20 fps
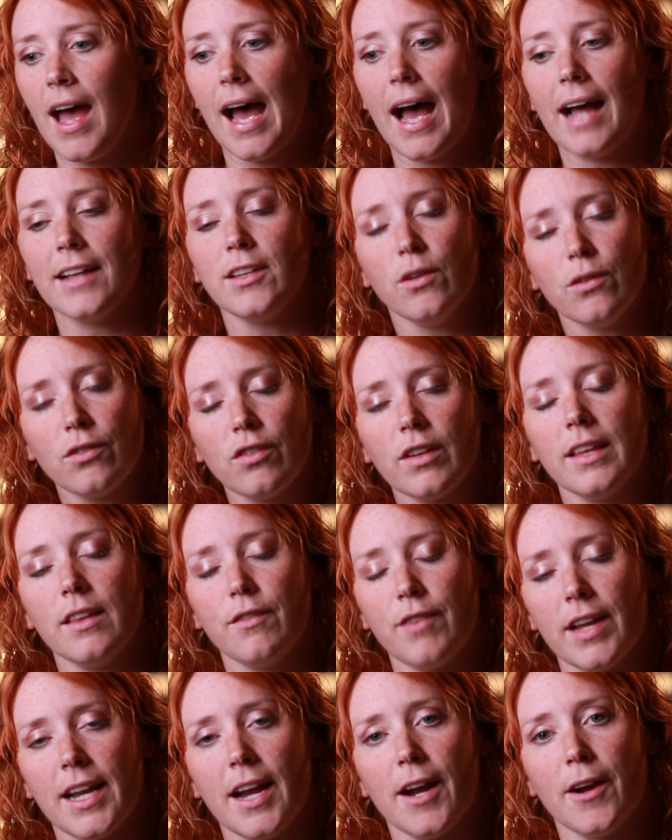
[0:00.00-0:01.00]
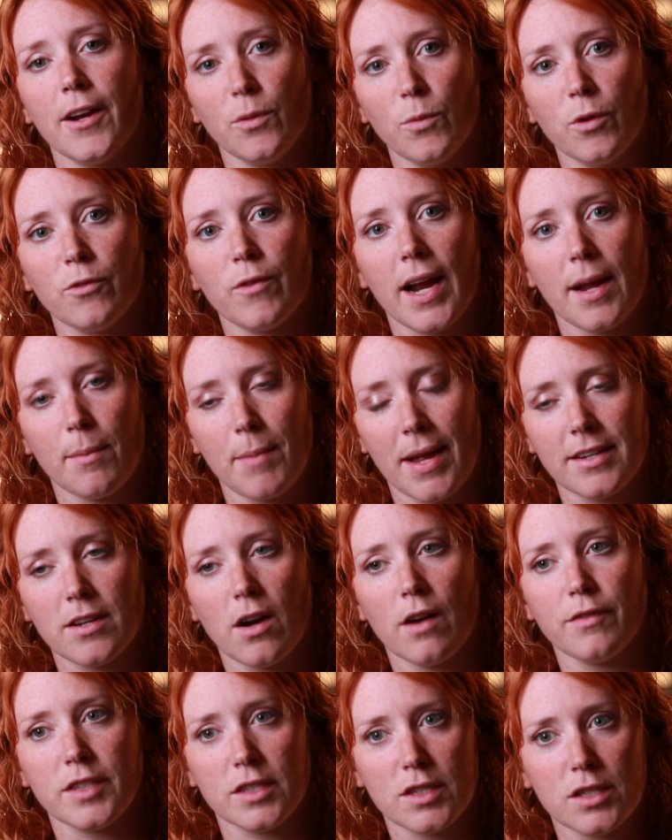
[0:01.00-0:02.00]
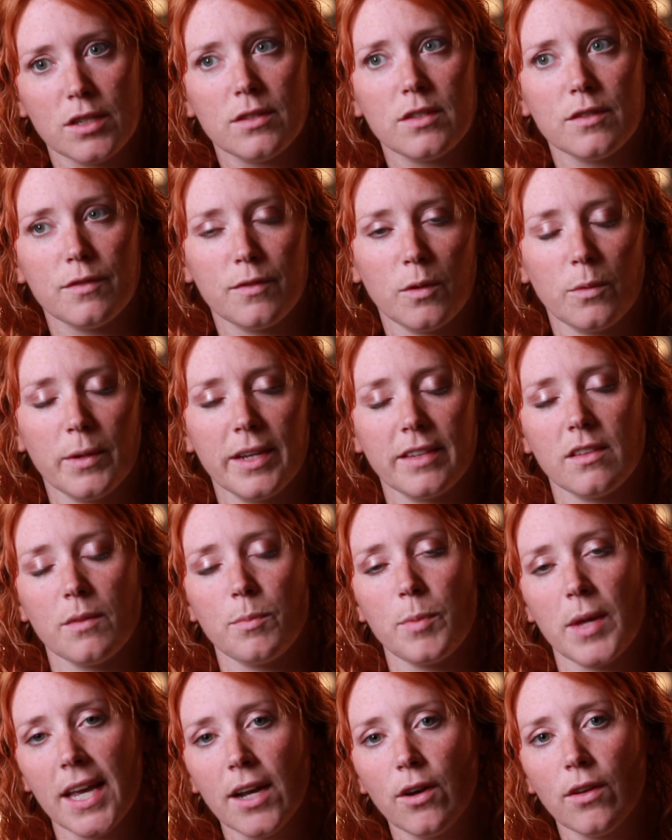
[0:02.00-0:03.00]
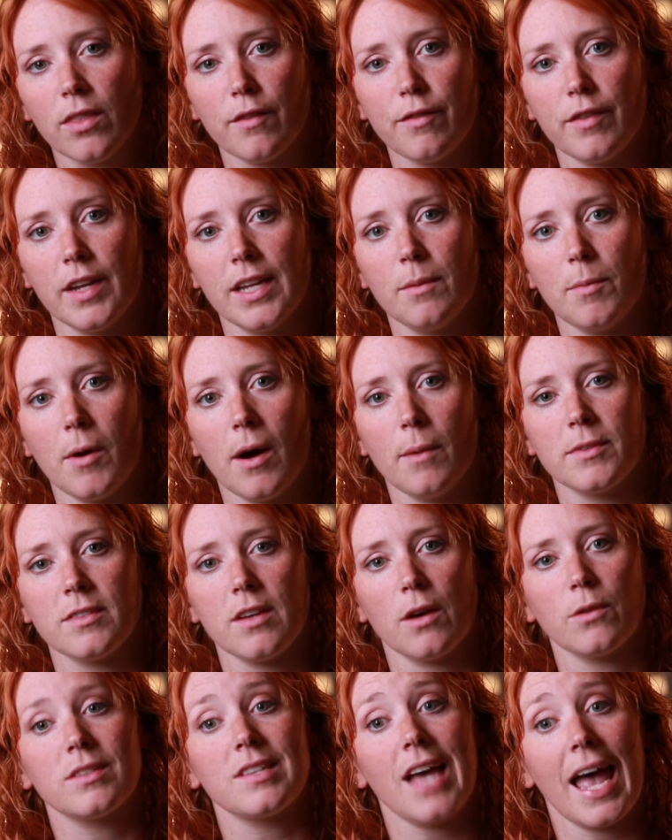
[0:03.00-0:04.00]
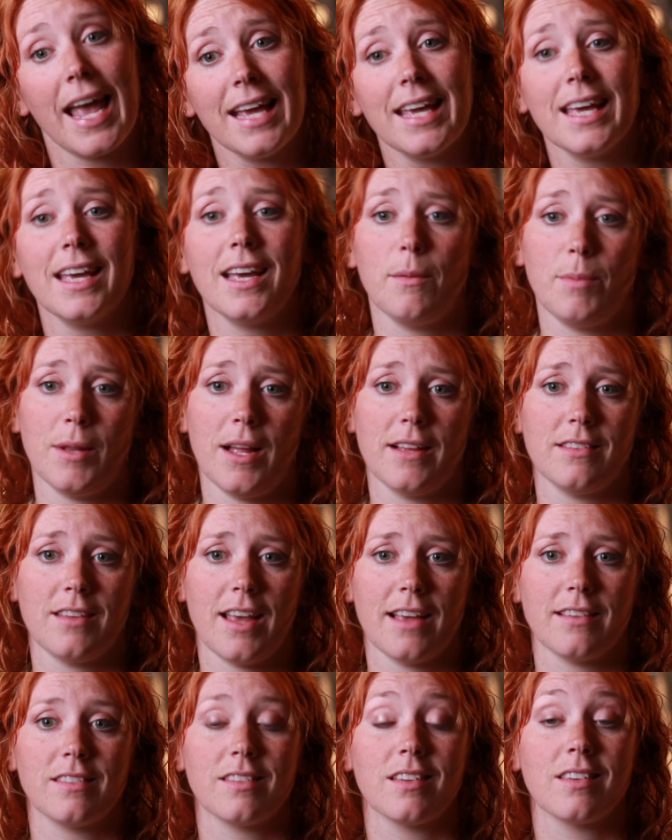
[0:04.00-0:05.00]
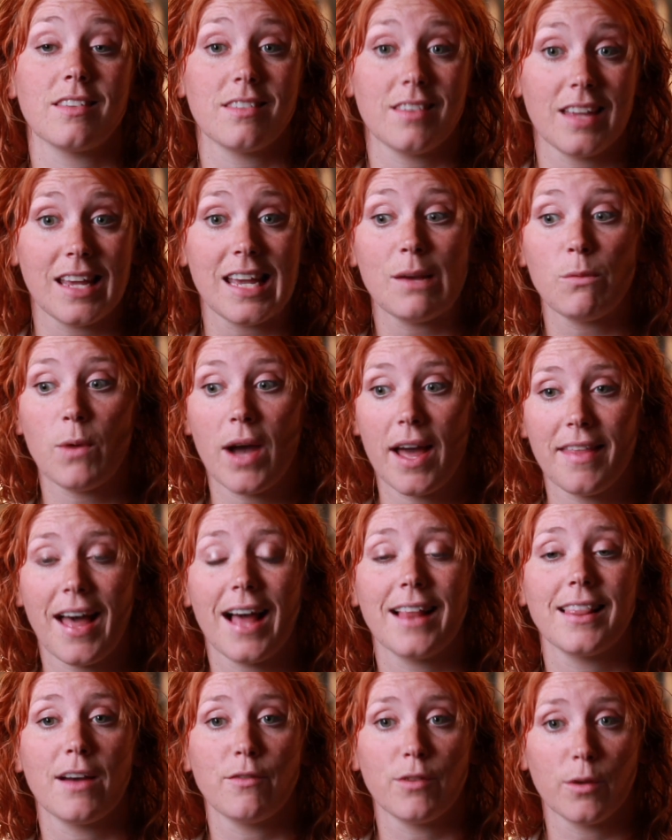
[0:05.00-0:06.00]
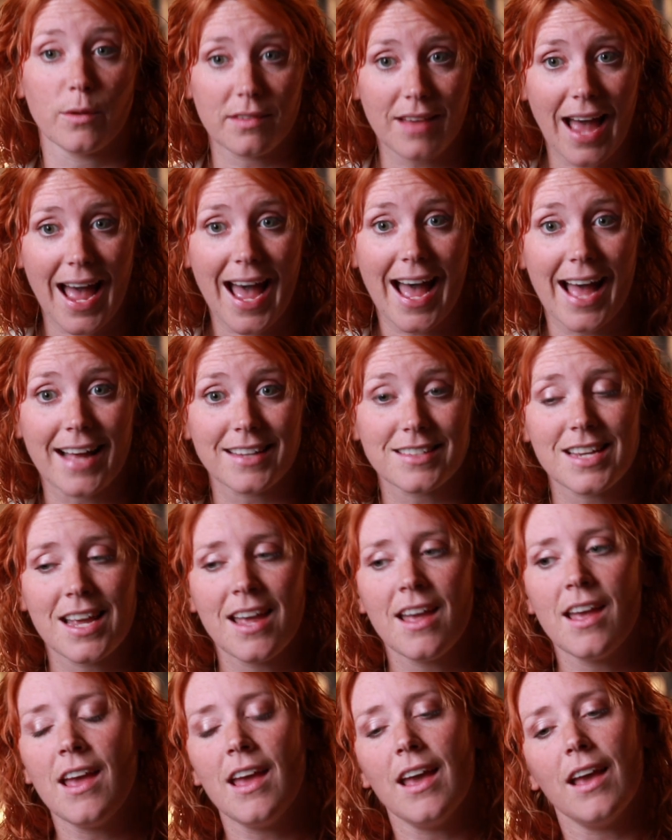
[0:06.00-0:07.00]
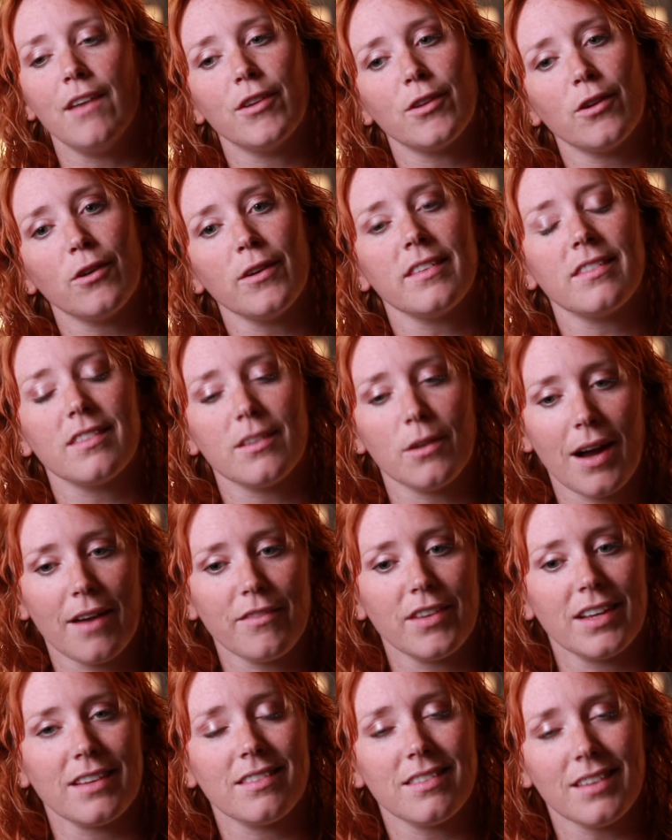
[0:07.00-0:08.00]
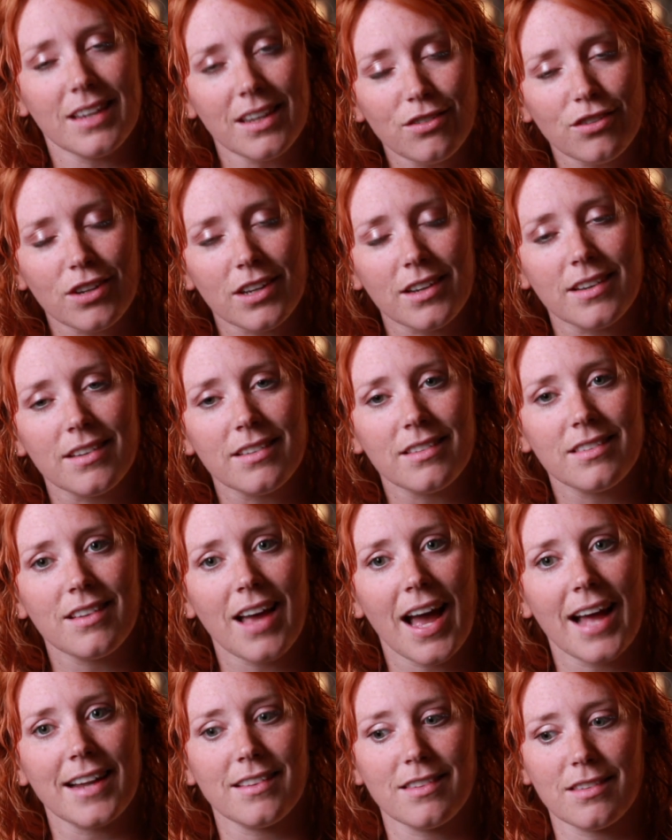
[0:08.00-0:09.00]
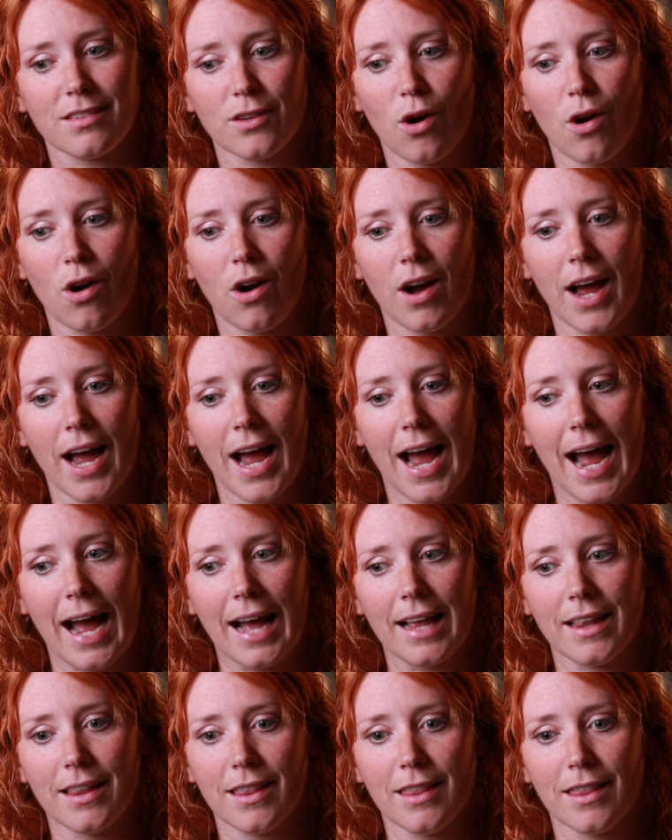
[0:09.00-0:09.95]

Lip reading: And usually the veterinarian will recommend, after 2 to 4 weeks of being on the phenobarbital, taking a blood test to see where that level's at. If your dog is still having seizures and it's not at